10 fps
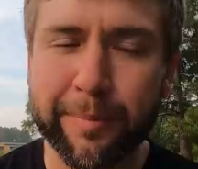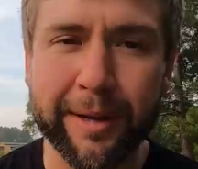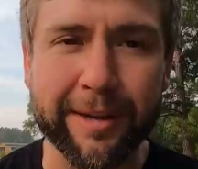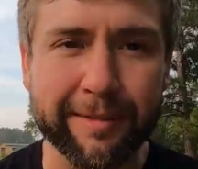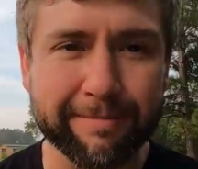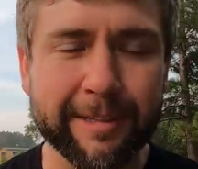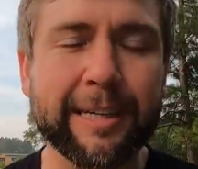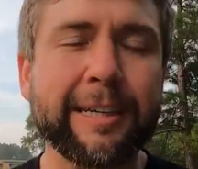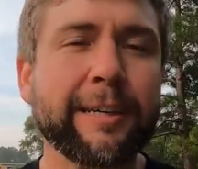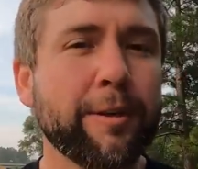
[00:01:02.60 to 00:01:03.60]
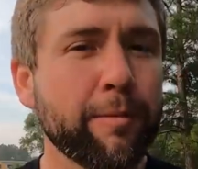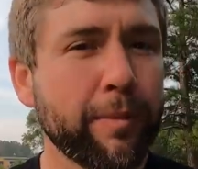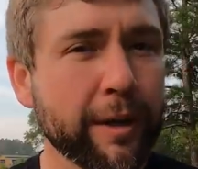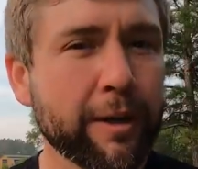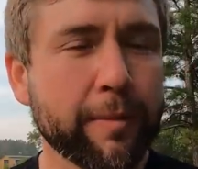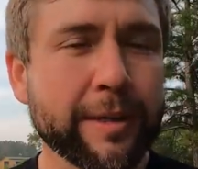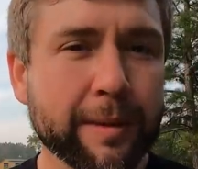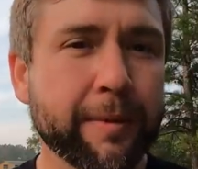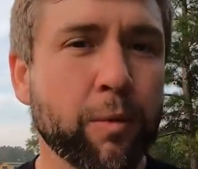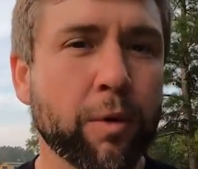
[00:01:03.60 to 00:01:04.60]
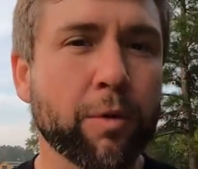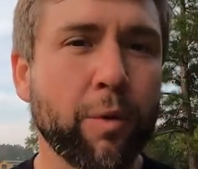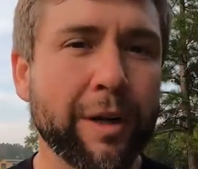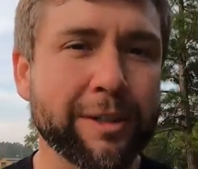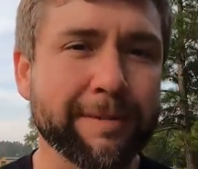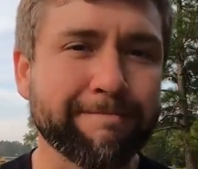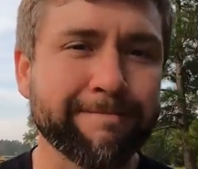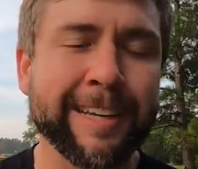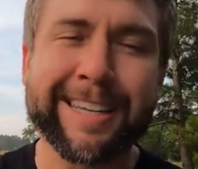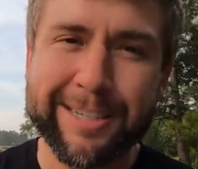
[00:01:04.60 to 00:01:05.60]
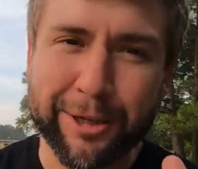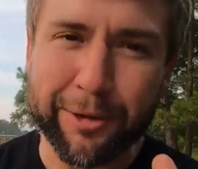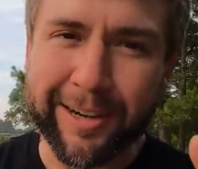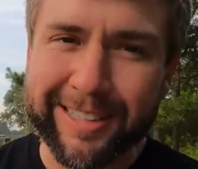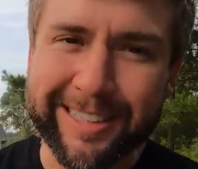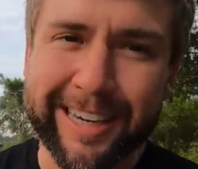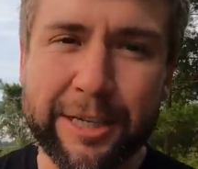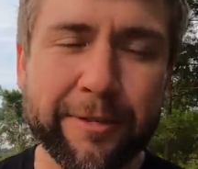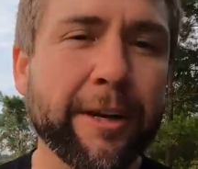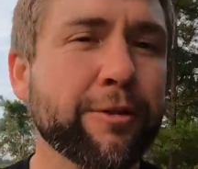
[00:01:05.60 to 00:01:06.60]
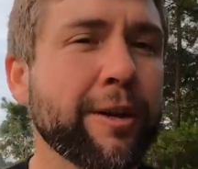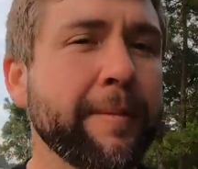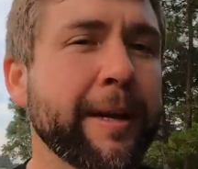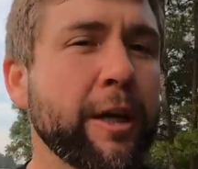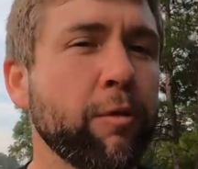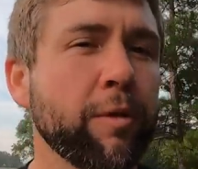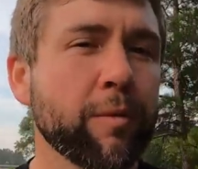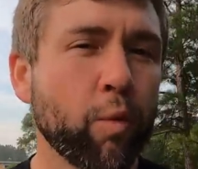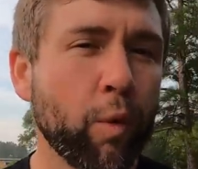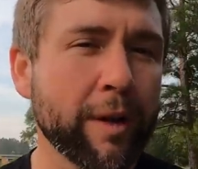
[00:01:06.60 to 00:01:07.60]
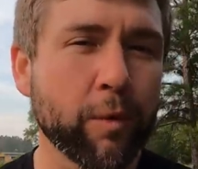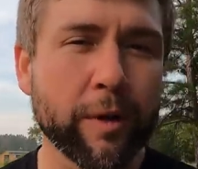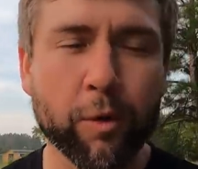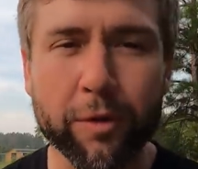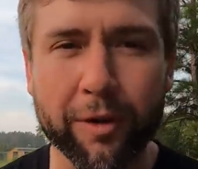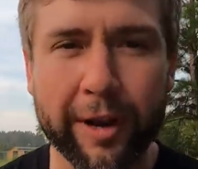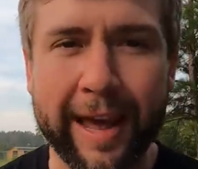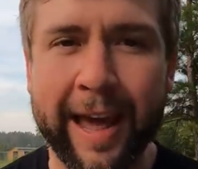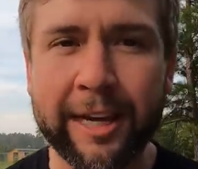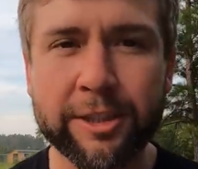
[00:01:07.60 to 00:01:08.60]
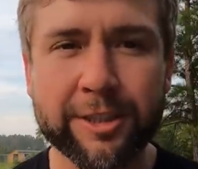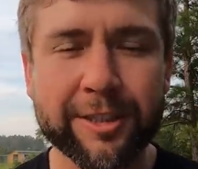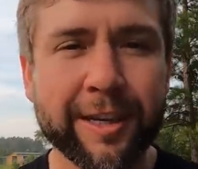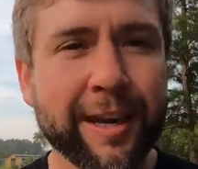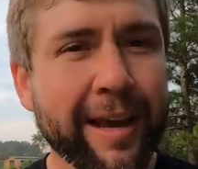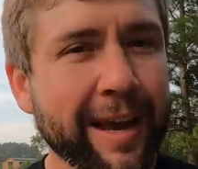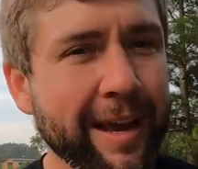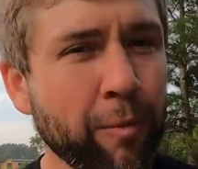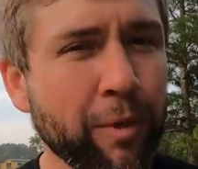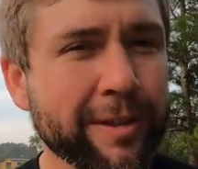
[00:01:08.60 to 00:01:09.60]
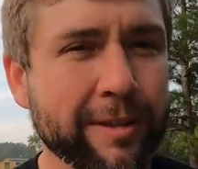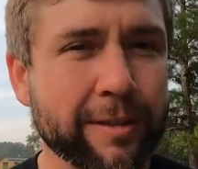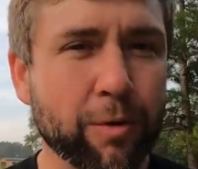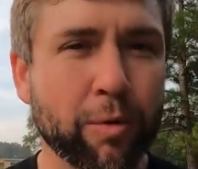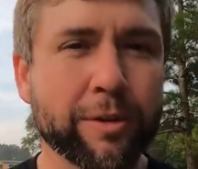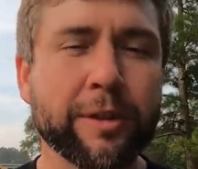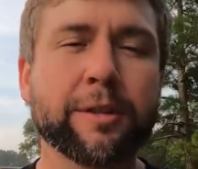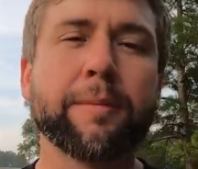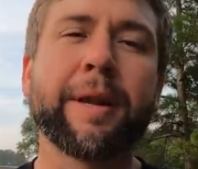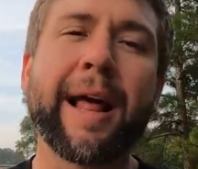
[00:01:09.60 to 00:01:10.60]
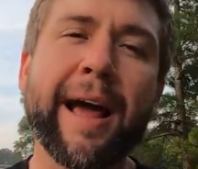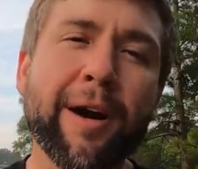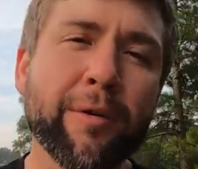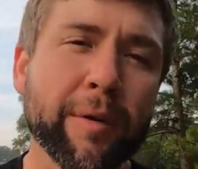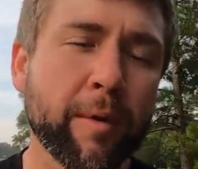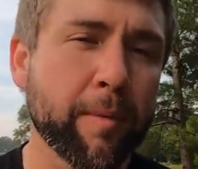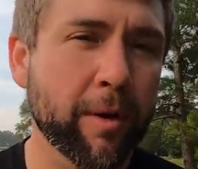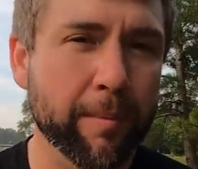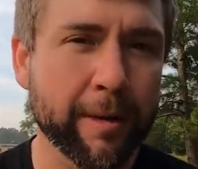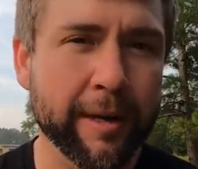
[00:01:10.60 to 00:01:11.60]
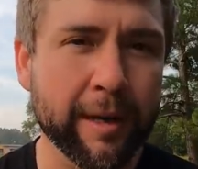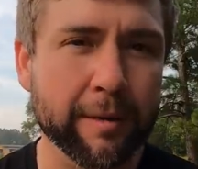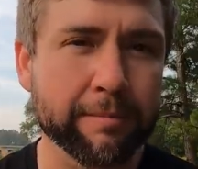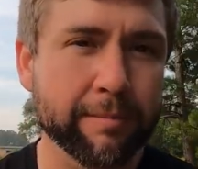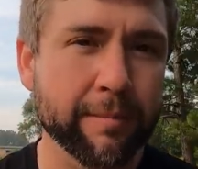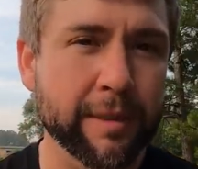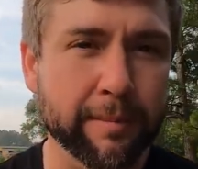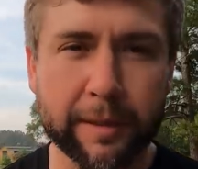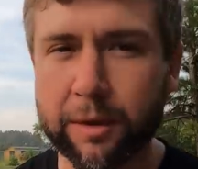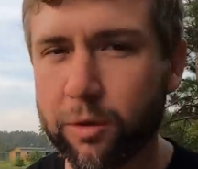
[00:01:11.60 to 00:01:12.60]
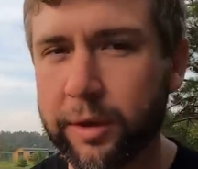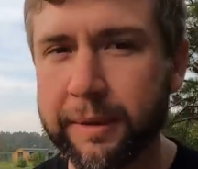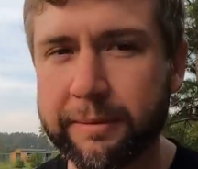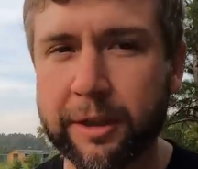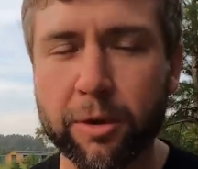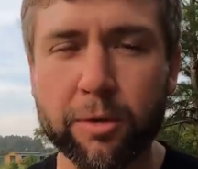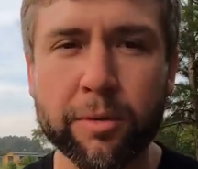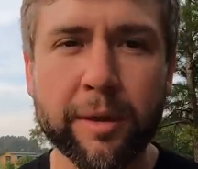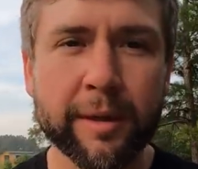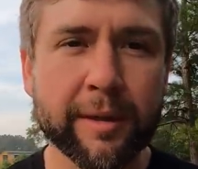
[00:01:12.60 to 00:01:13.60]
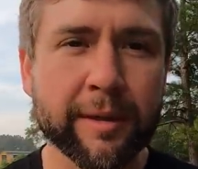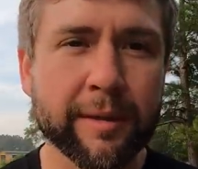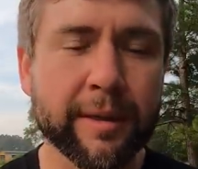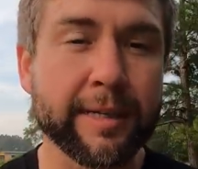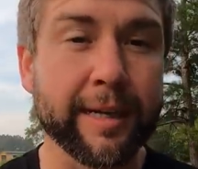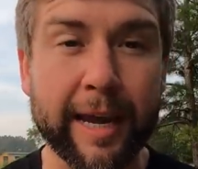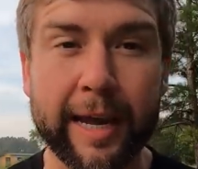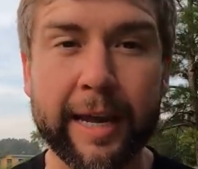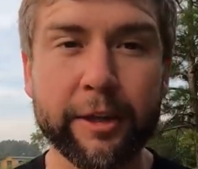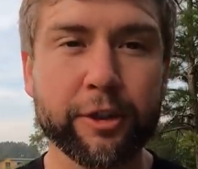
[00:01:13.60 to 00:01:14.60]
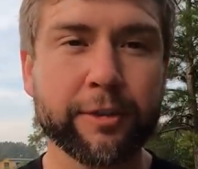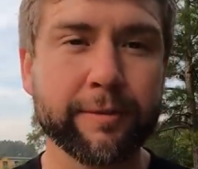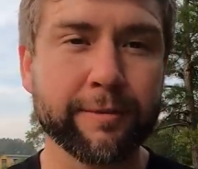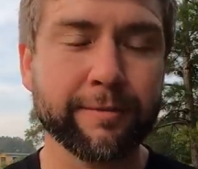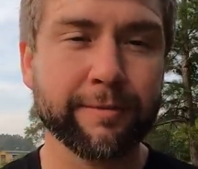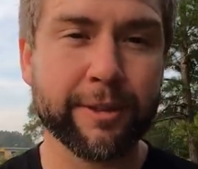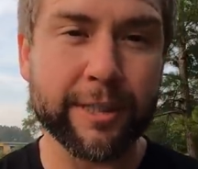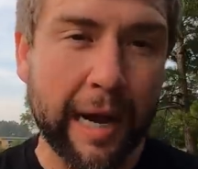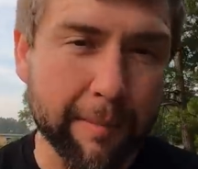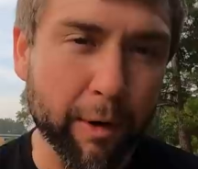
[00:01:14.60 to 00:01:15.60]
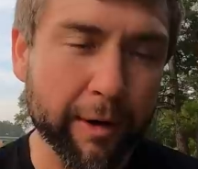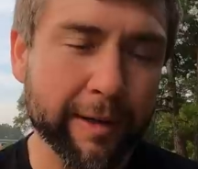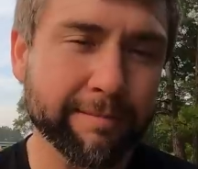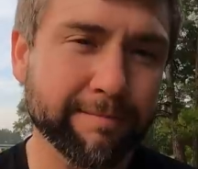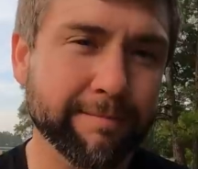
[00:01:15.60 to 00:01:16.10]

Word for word: opinion, but it could be something worth watching. So today's video is going to be a good one. What do we do with our cash, and what is this quarter system, and how can we put our money up? Is it Bitcoin, gold? Is it cash, stock market?